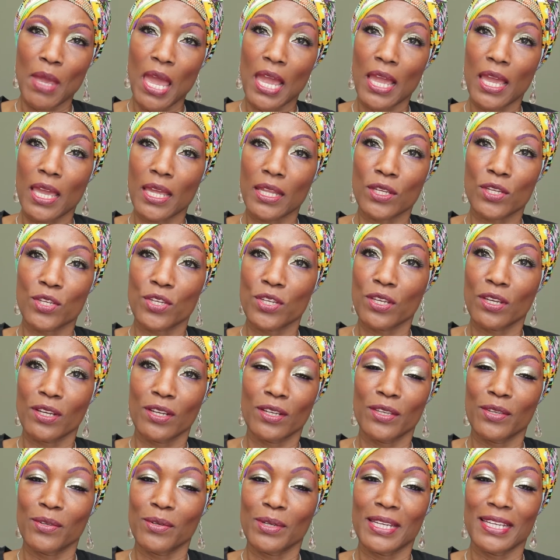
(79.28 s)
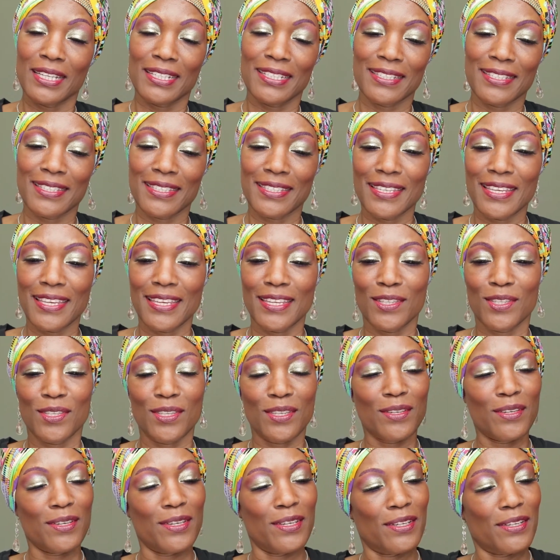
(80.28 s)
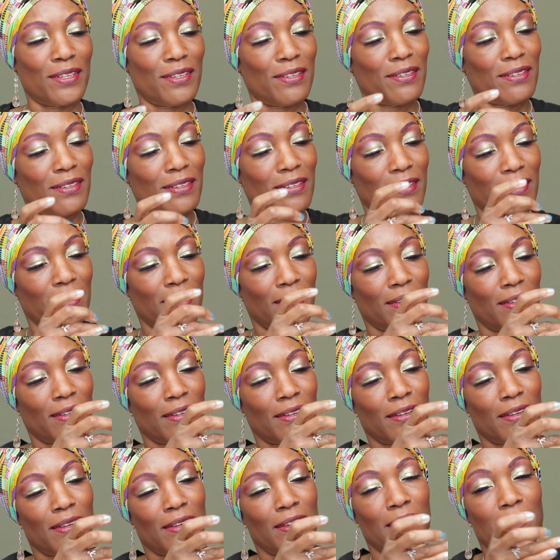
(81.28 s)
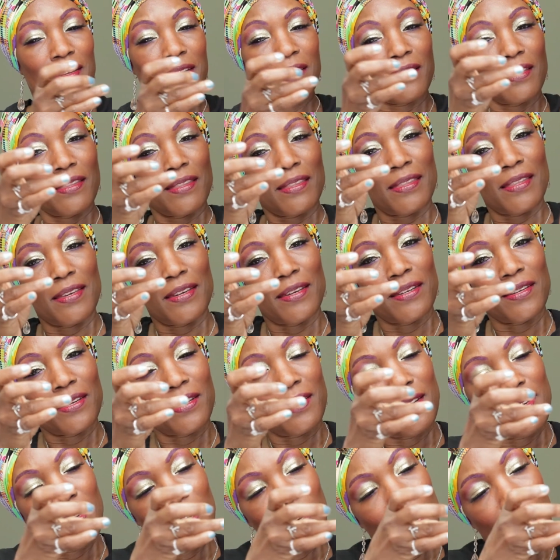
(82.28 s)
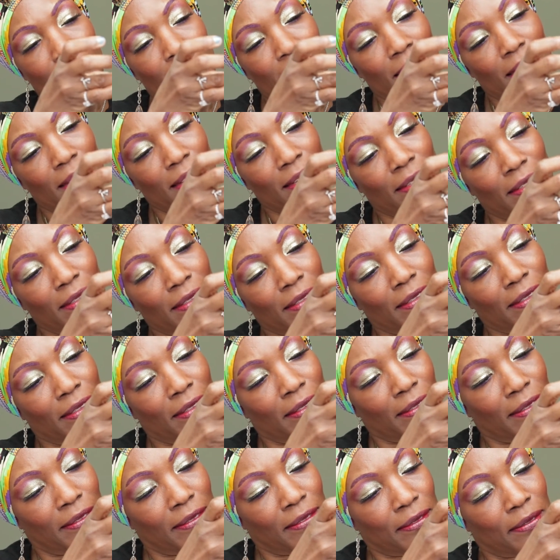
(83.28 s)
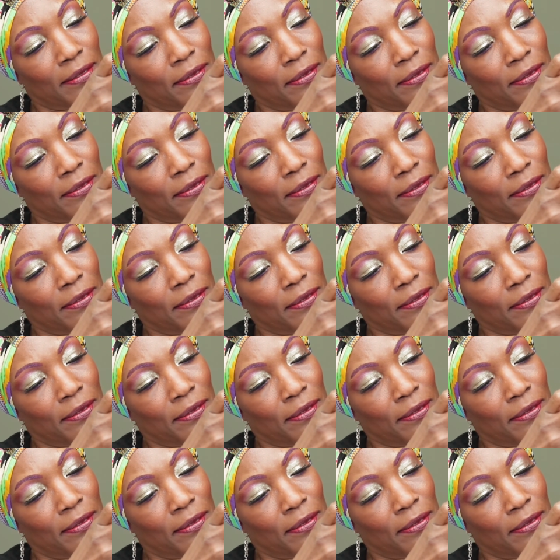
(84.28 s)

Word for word: Making sure you can see it too, you know. Third color.